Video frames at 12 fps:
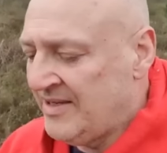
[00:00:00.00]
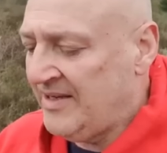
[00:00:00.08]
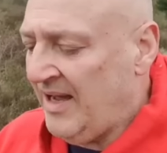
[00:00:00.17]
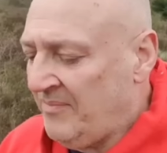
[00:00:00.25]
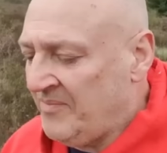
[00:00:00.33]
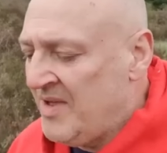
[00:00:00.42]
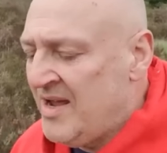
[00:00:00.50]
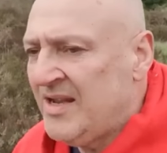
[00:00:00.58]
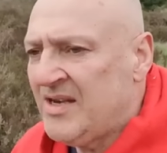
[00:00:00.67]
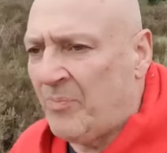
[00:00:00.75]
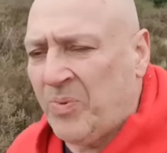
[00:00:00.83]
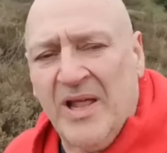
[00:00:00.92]
Yep,
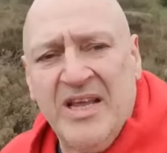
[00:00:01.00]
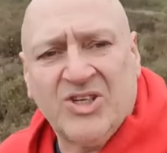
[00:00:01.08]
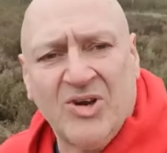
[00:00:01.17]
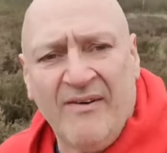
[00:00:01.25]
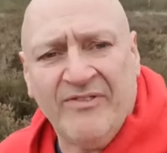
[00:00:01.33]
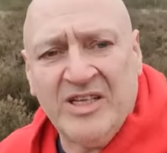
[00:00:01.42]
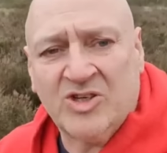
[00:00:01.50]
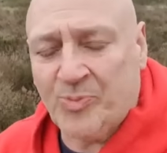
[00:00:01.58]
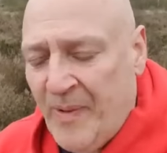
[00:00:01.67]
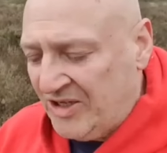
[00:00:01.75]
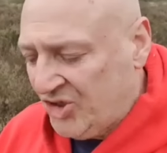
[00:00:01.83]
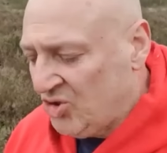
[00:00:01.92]
the police are having
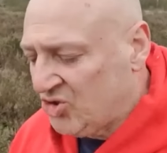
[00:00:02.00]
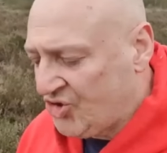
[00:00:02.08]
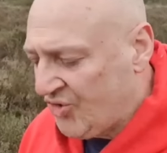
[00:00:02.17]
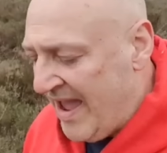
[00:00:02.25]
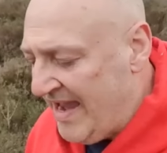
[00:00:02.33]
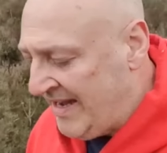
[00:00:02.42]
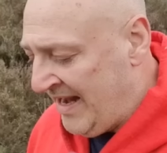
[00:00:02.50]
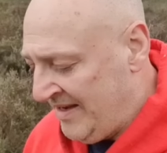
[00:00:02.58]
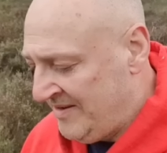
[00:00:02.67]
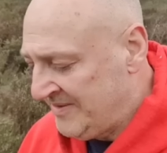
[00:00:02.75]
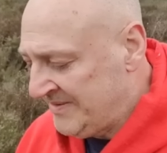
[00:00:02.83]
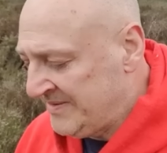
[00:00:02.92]
special training.